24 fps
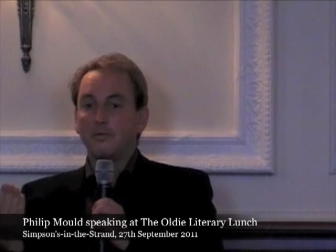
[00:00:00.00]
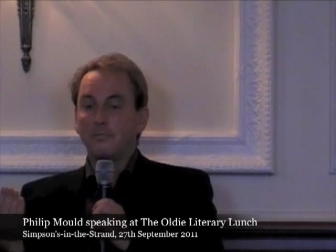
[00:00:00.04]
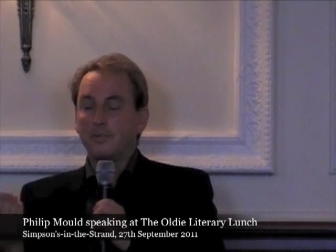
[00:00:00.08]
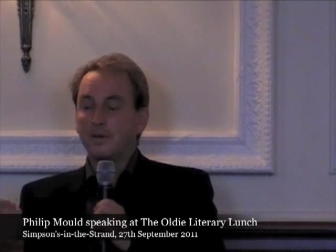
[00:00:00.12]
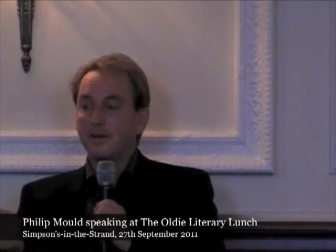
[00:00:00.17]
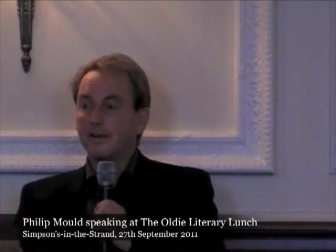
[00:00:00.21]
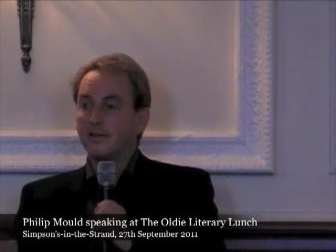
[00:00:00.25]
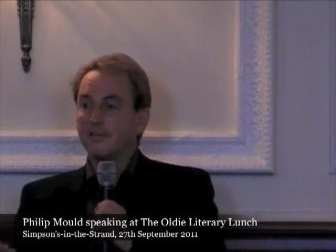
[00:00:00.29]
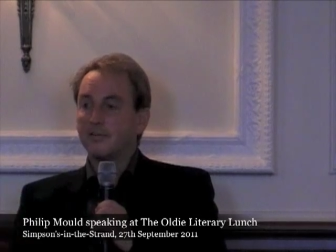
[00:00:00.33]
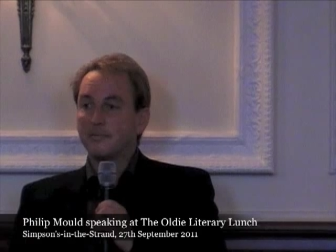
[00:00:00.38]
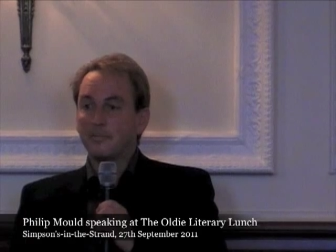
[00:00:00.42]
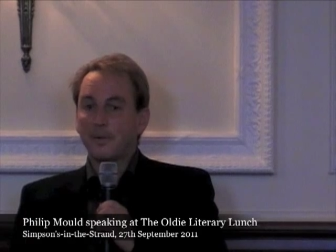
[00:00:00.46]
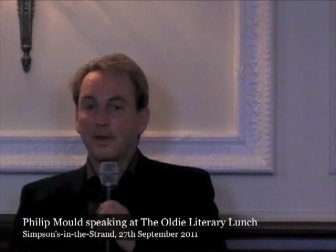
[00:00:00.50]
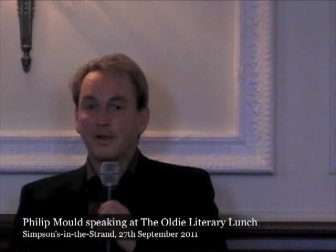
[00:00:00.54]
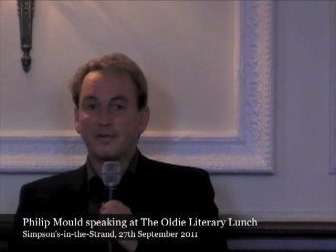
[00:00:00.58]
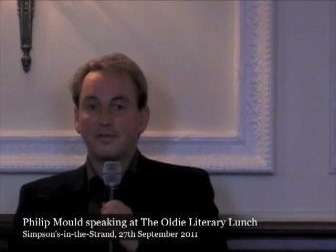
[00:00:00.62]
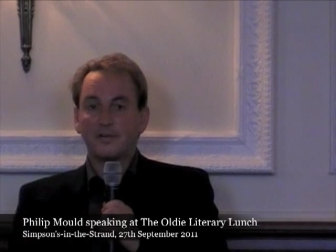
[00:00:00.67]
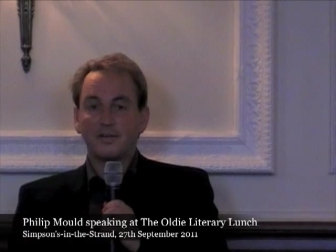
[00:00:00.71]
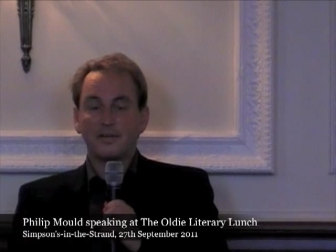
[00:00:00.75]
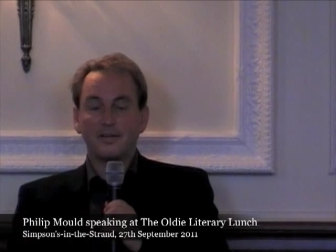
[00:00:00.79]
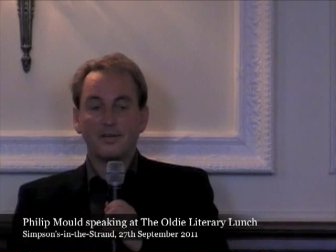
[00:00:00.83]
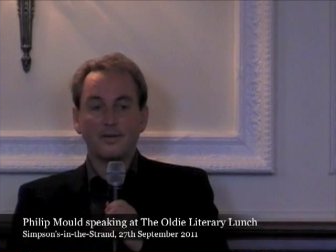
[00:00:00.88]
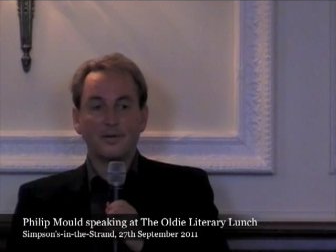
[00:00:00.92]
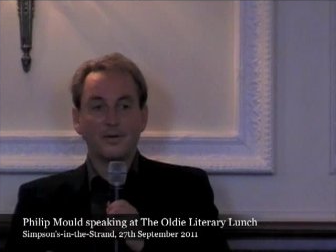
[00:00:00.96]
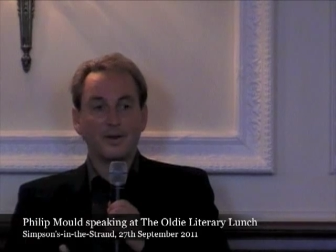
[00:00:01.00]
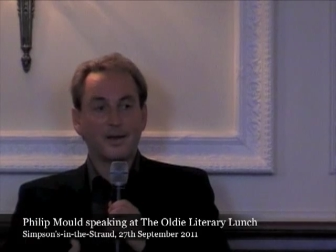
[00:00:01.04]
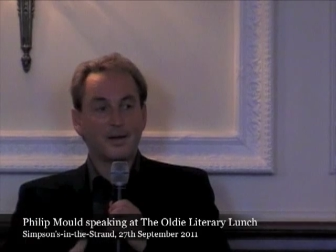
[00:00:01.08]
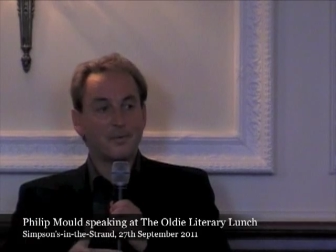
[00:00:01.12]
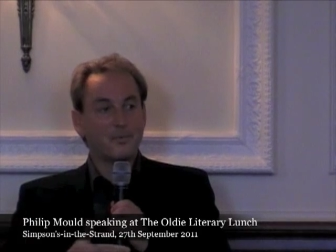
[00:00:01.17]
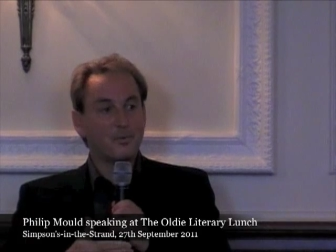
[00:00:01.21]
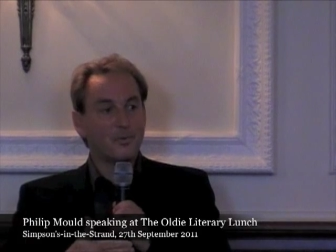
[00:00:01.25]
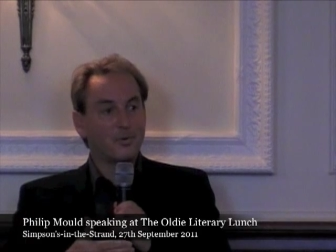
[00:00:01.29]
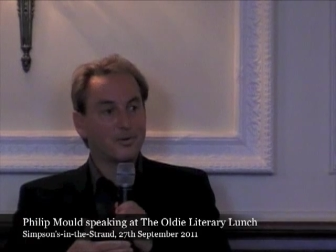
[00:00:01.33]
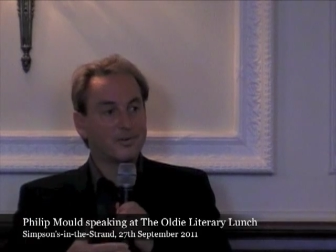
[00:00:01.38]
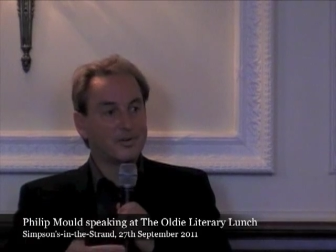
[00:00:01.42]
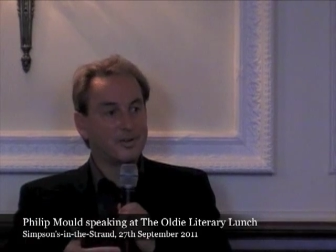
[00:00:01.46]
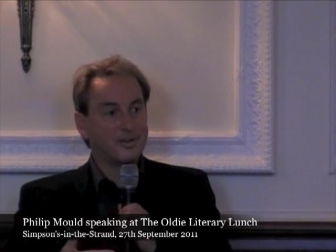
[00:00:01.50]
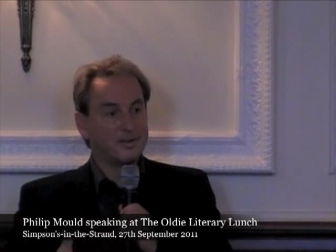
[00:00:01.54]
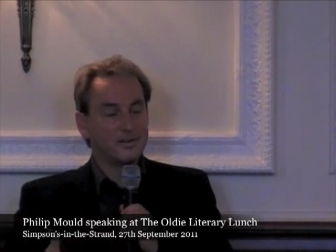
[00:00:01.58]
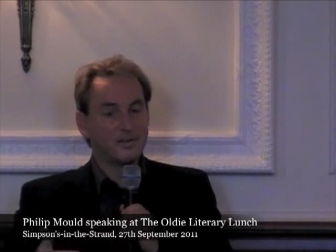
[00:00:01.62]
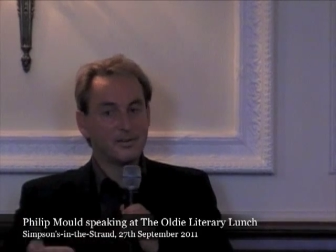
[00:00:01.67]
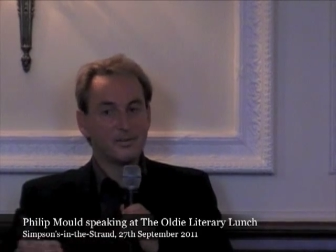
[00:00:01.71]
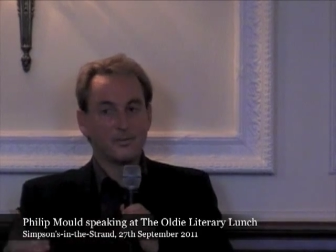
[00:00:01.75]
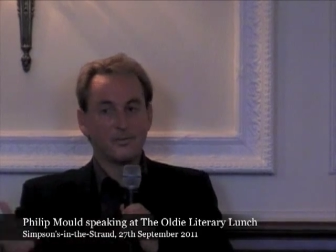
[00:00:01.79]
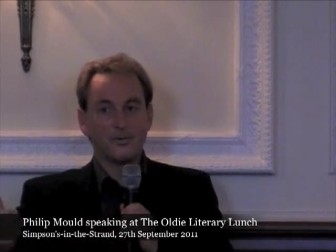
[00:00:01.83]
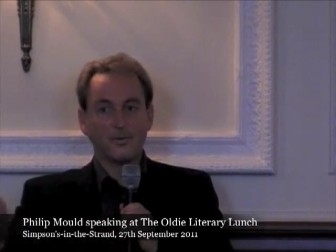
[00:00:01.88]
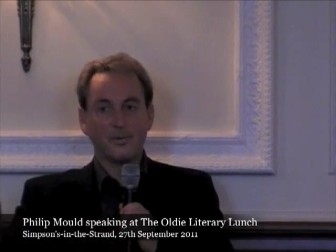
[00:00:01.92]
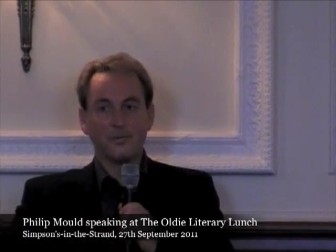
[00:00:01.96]
We've been expecting you. And I walked into
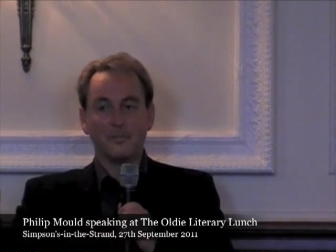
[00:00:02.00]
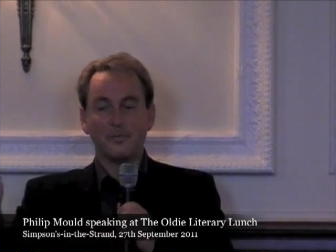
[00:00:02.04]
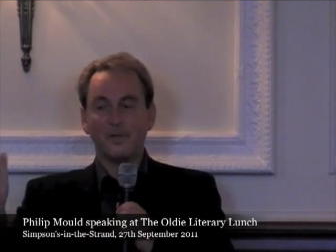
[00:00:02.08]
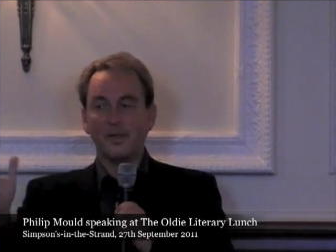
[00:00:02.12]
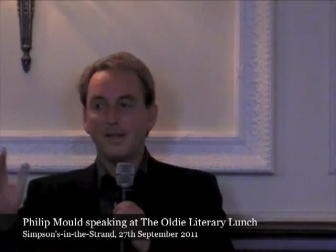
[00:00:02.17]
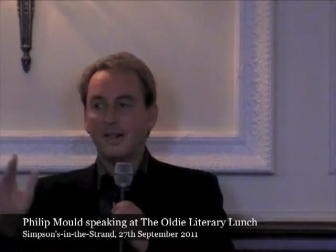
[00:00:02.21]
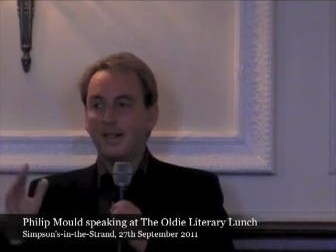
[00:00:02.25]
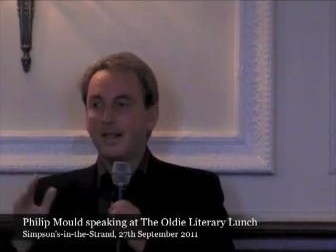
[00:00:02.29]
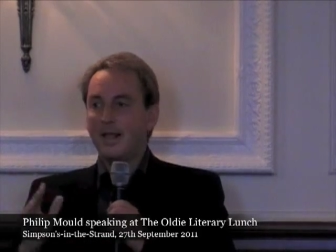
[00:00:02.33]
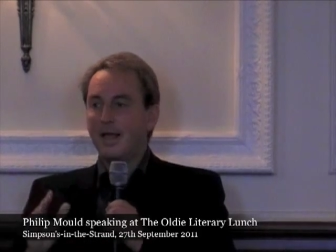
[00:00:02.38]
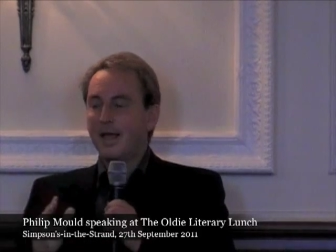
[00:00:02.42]
the room.